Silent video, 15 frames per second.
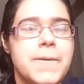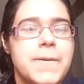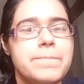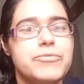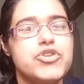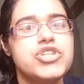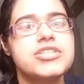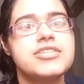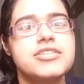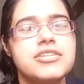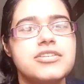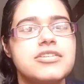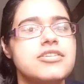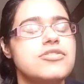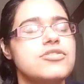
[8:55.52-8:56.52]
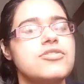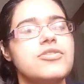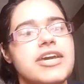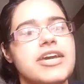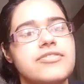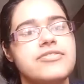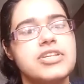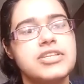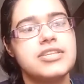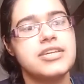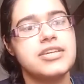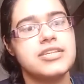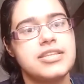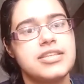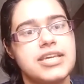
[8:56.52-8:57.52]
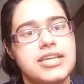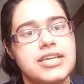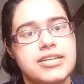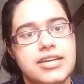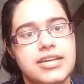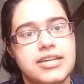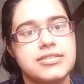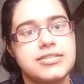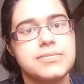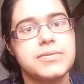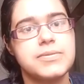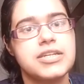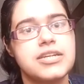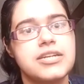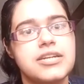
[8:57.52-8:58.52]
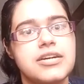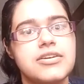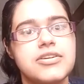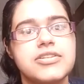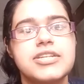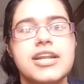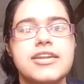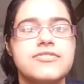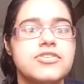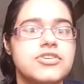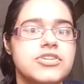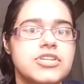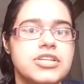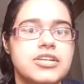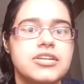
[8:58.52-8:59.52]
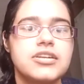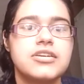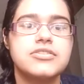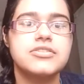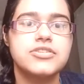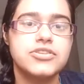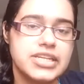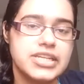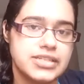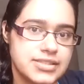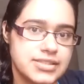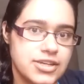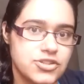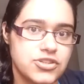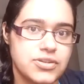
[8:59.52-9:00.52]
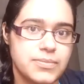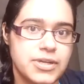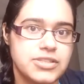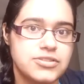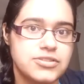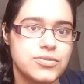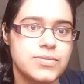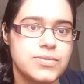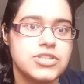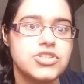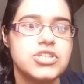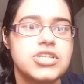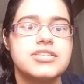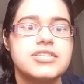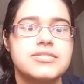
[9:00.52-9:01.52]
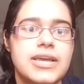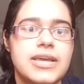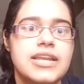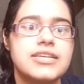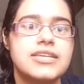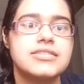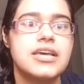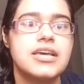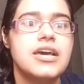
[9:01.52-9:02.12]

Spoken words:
just everything that has been delivered in today's session by Sushmaji as well as